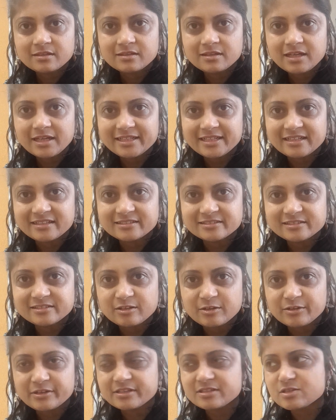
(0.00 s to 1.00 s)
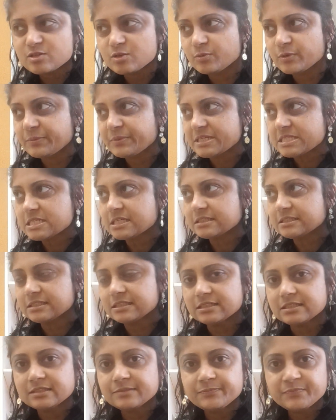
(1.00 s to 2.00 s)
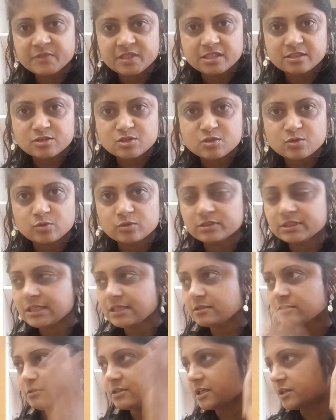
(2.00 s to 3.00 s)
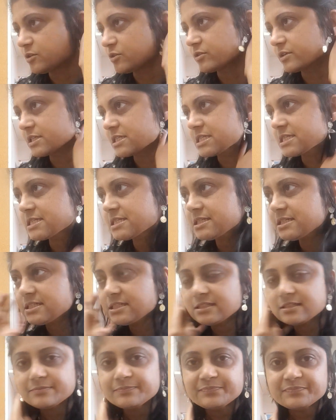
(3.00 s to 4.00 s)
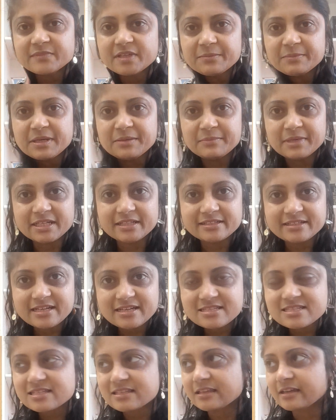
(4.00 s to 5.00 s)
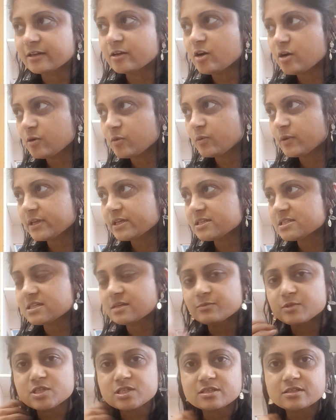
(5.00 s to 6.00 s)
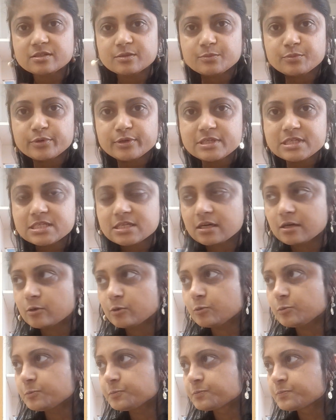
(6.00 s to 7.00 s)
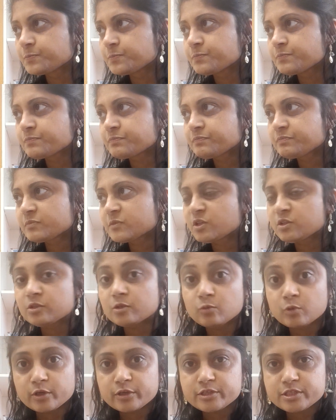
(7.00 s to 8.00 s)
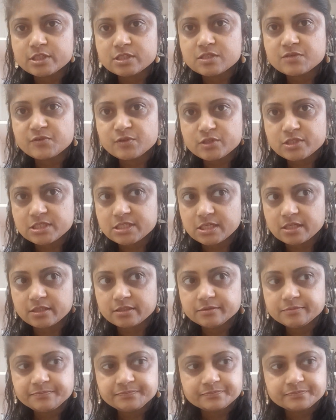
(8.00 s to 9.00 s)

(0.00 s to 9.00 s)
Hi guys. All right, so we're basically in the school now. Like you can see, I'm at my desk like always. I'm just gonna print out the worksheets for today.